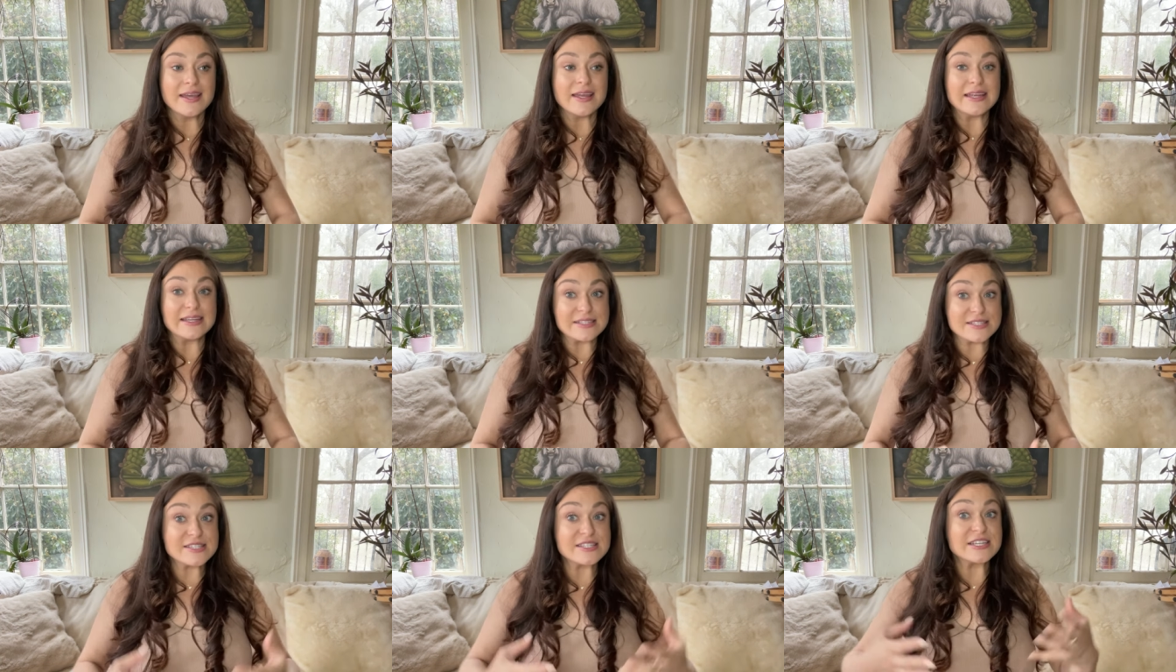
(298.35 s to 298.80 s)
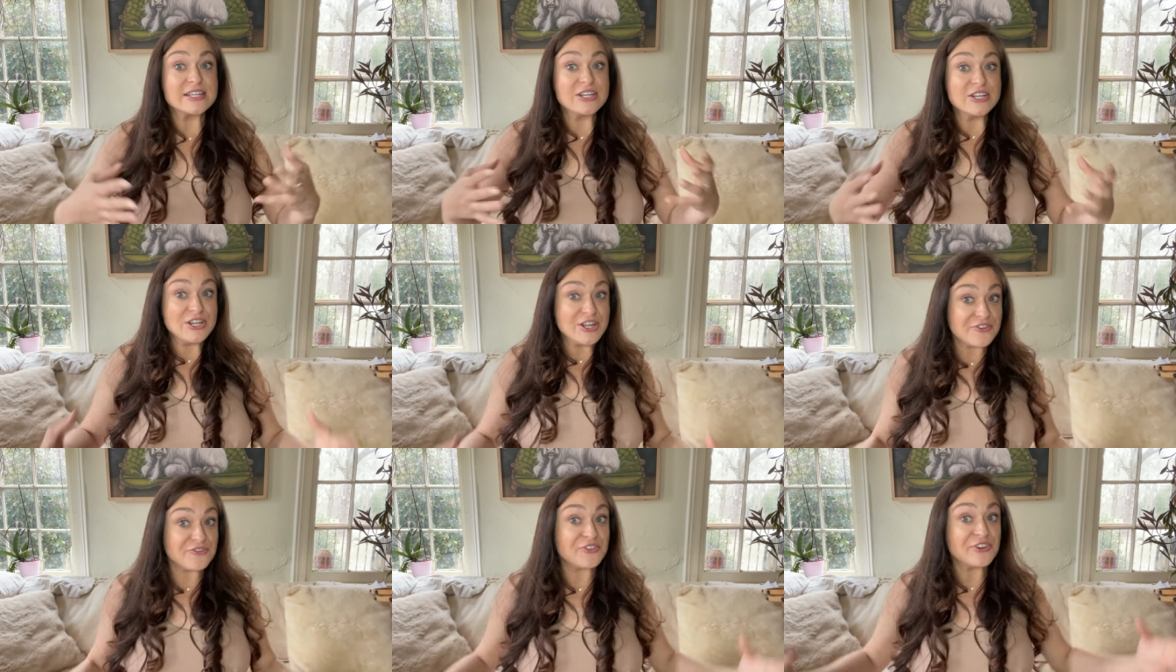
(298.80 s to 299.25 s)
is
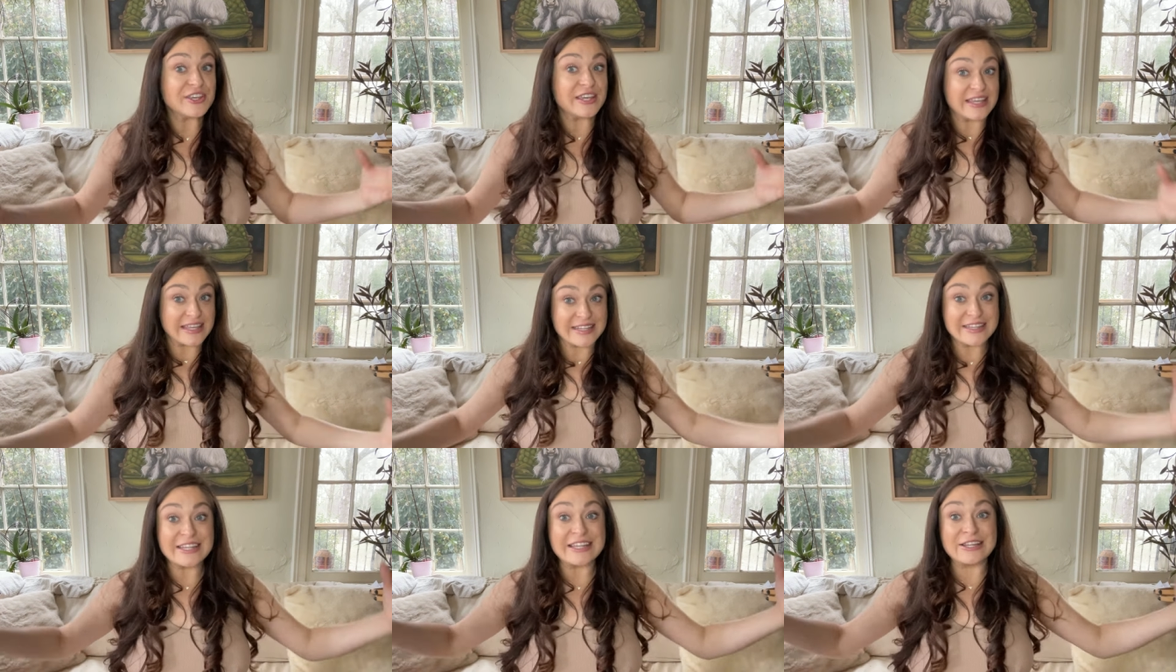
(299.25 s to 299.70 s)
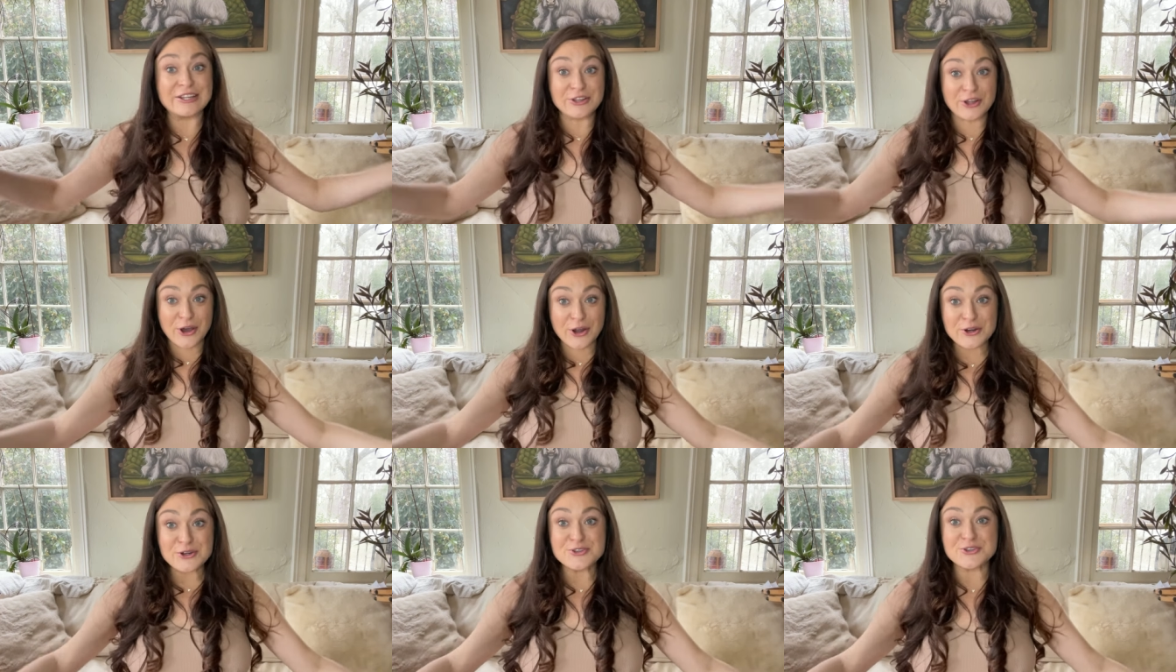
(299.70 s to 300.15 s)
significantly
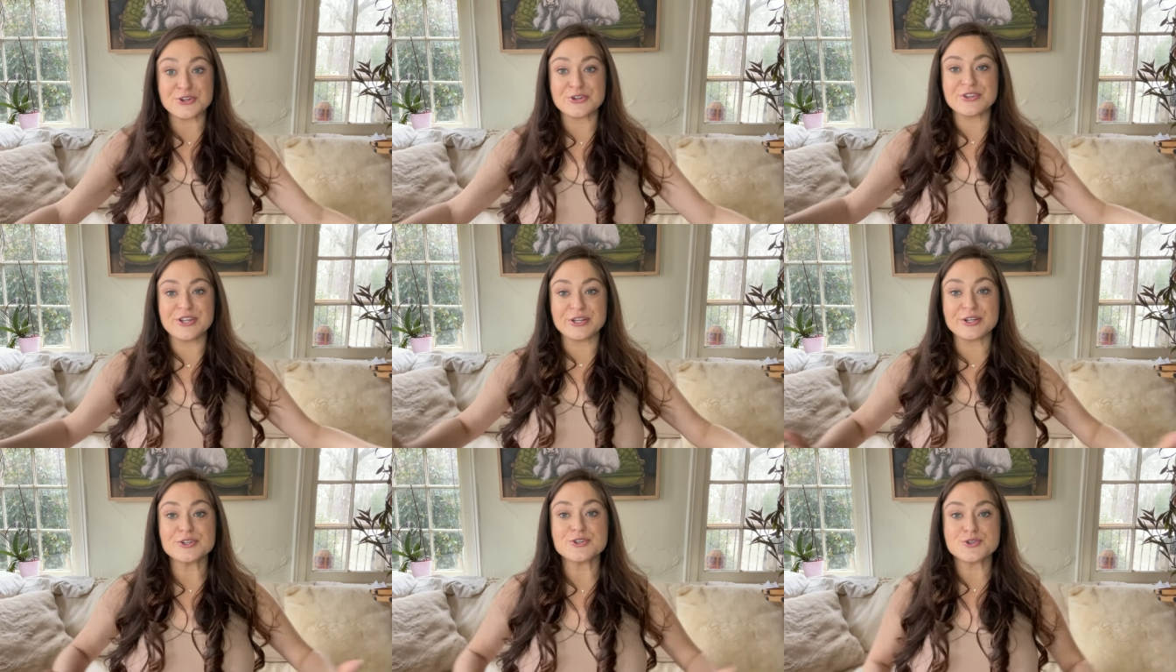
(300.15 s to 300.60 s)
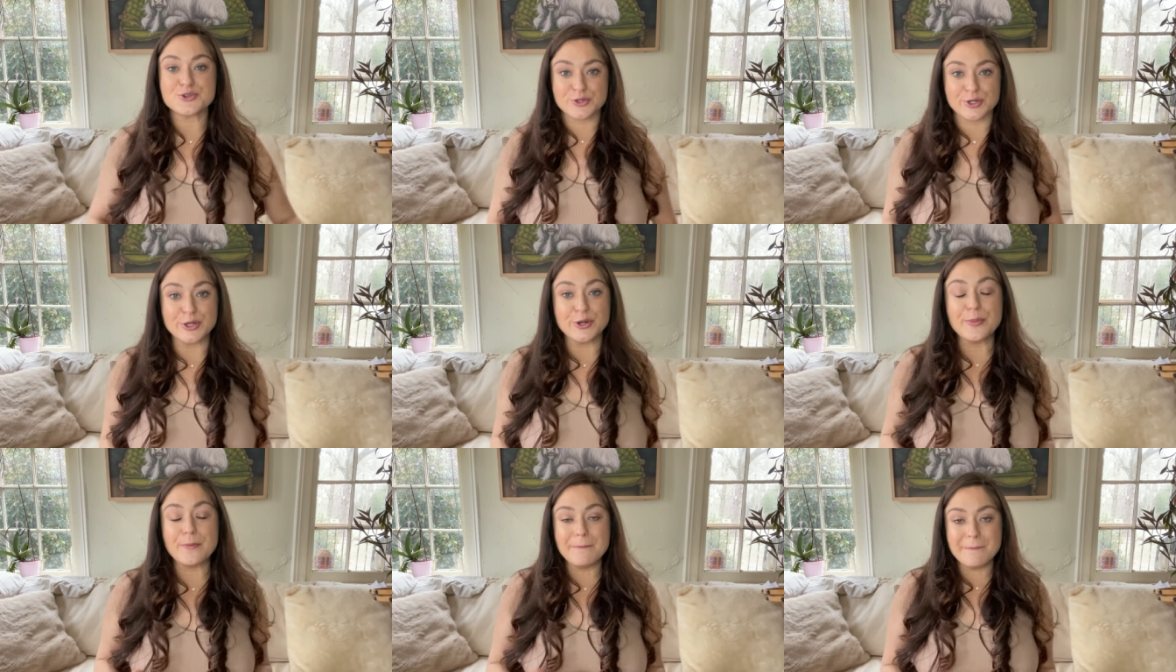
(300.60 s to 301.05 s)
larger than a
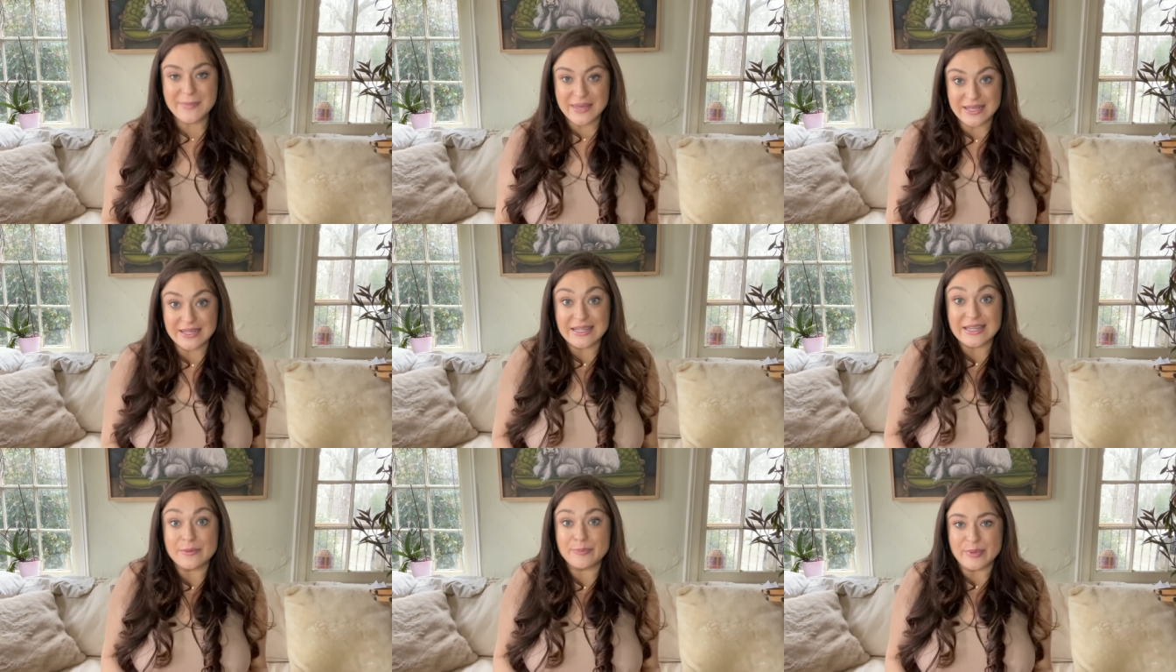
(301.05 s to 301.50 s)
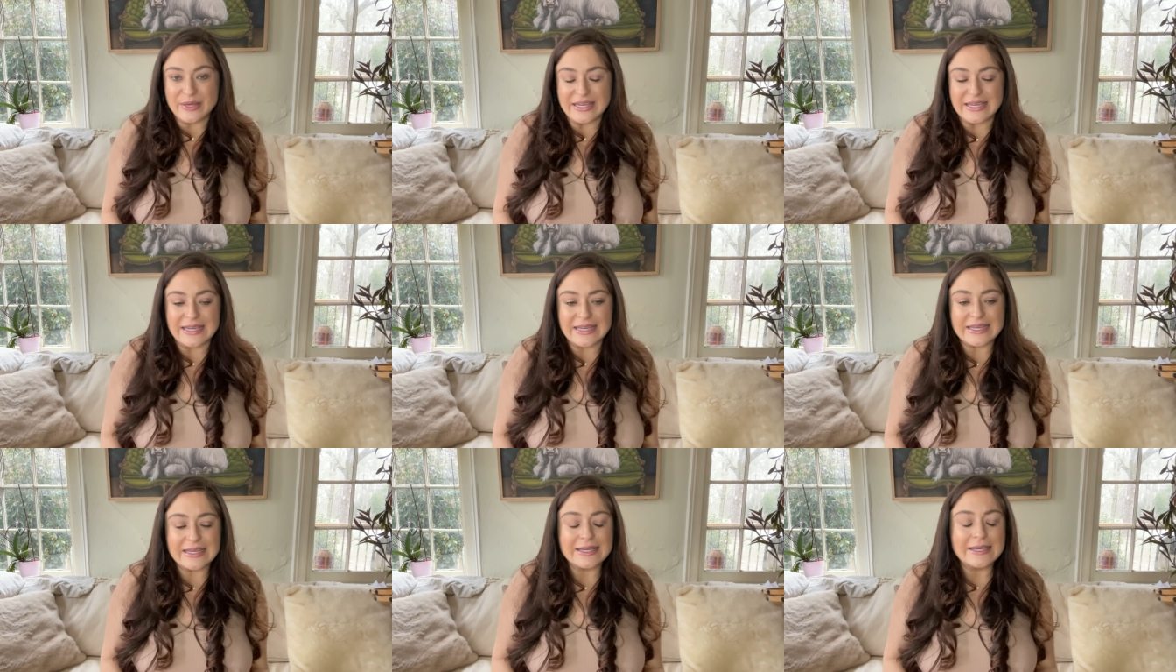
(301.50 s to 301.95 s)
true mini
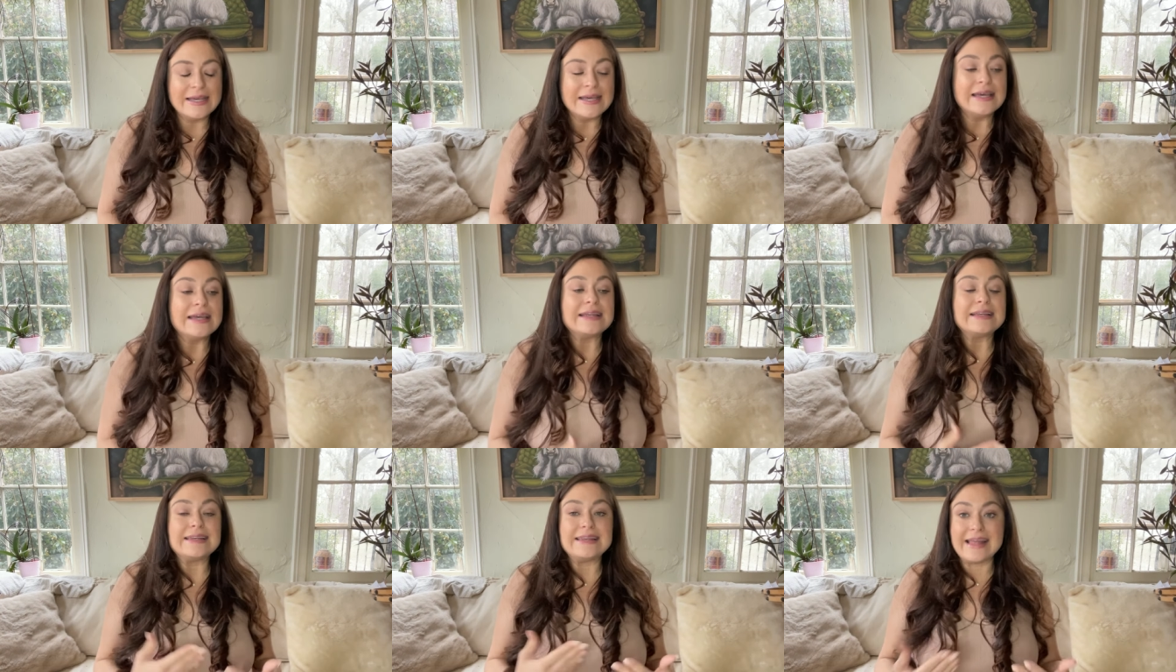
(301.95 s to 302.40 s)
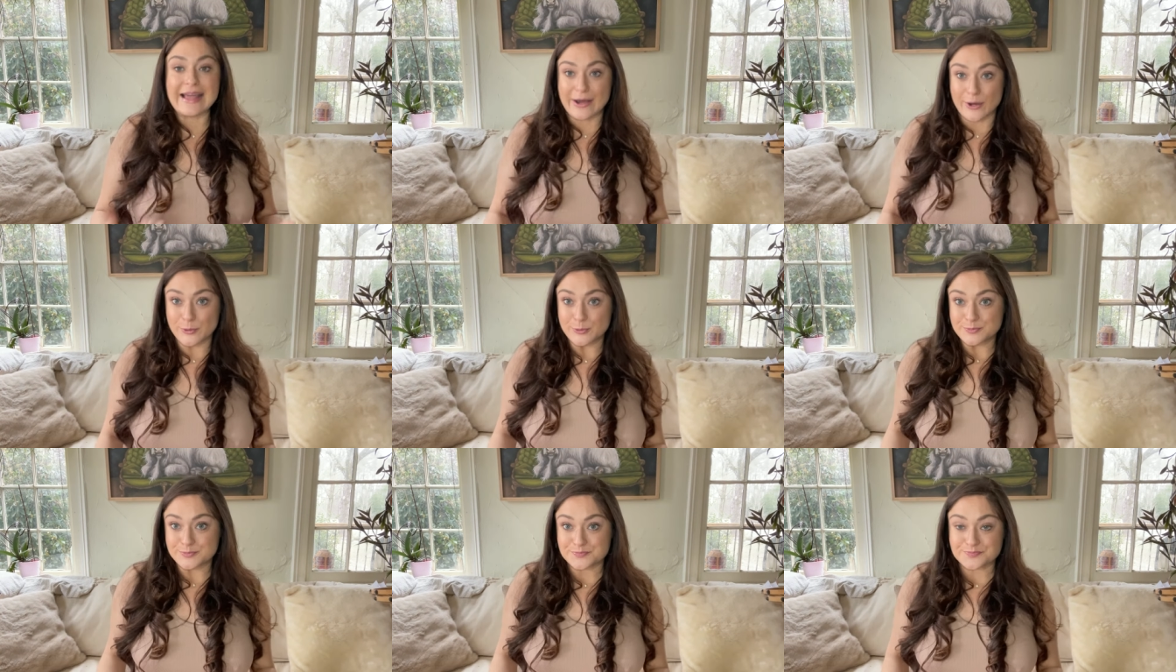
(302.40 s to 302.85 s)
pig.
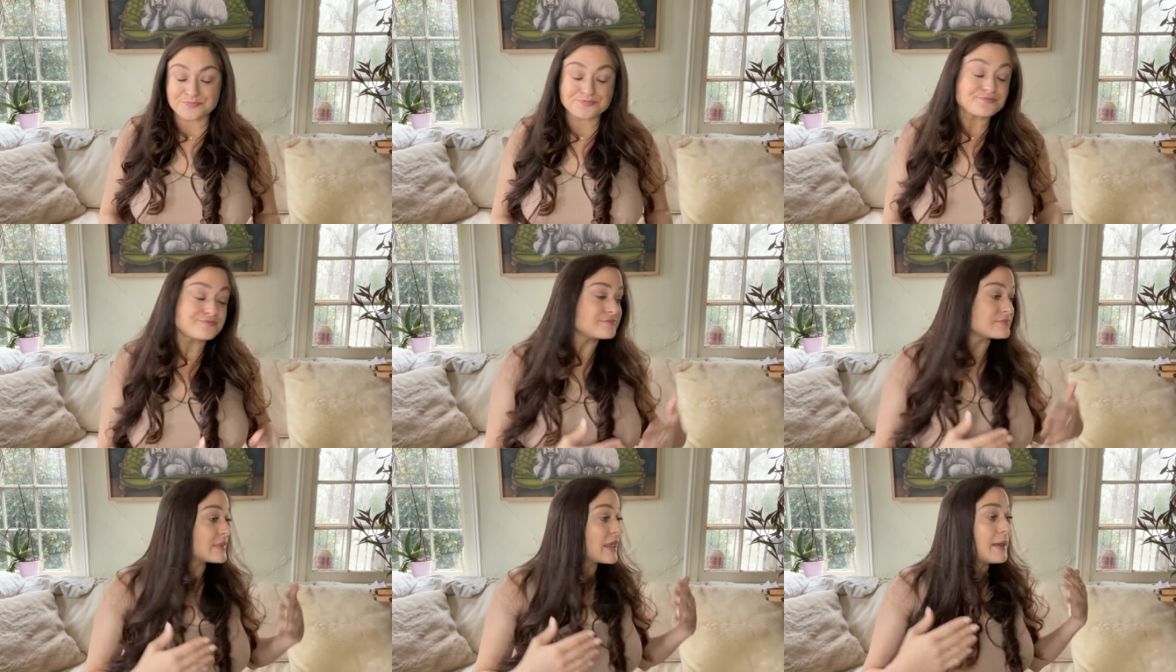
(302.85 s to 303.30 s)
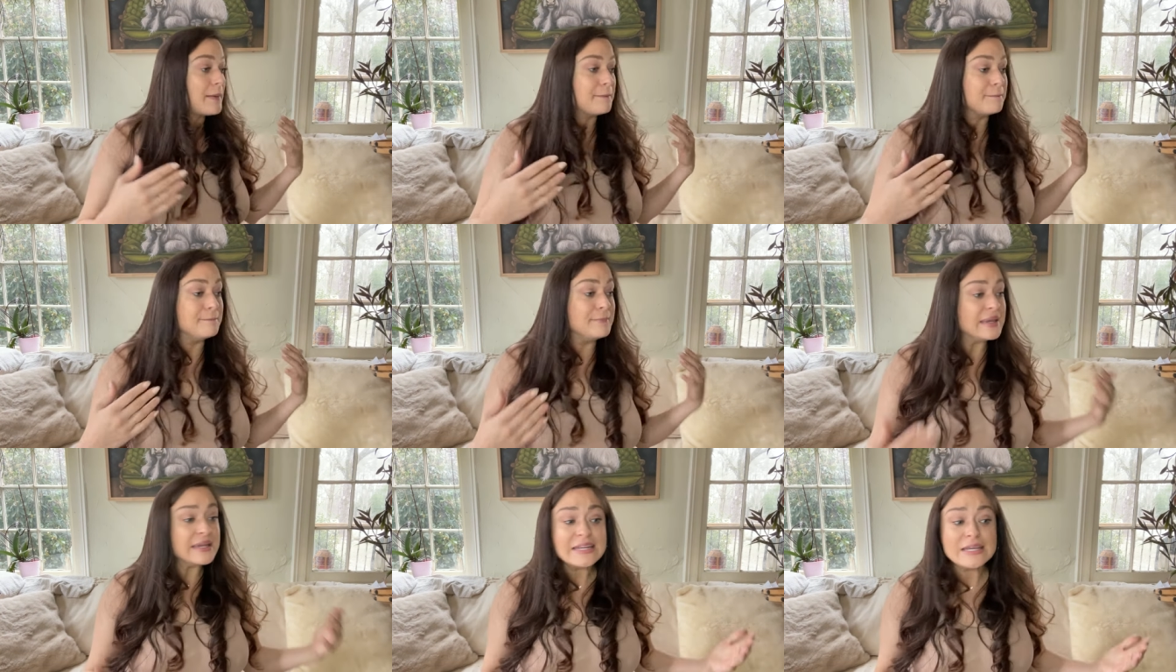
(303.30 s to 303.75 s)
Now,
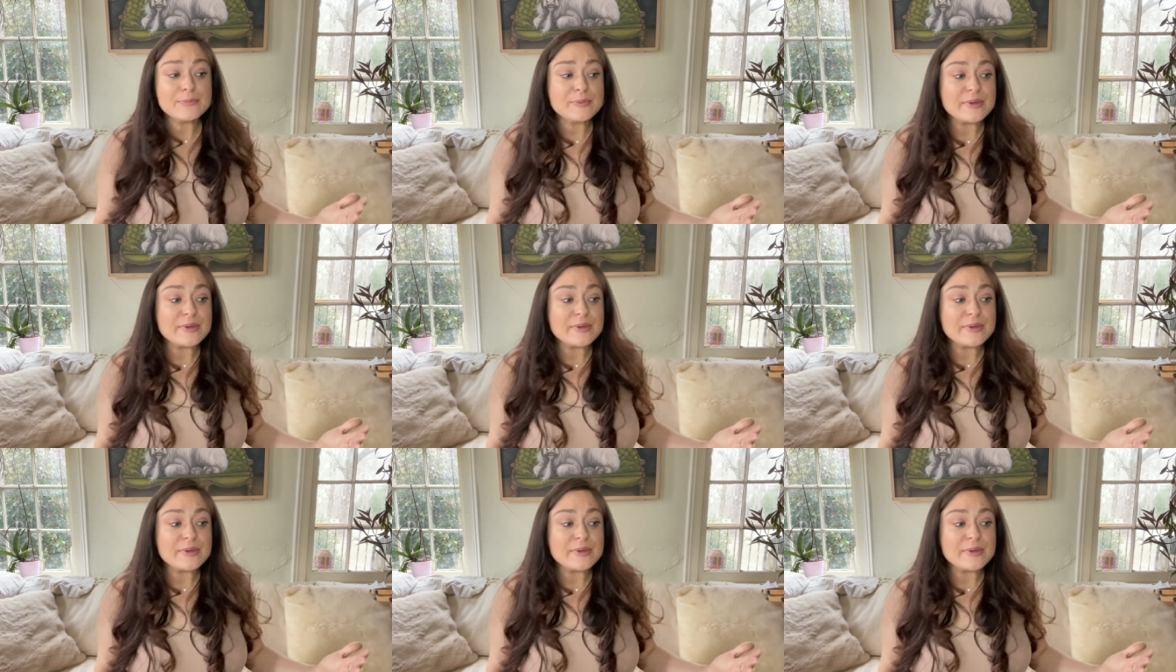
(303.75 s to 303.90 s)
mini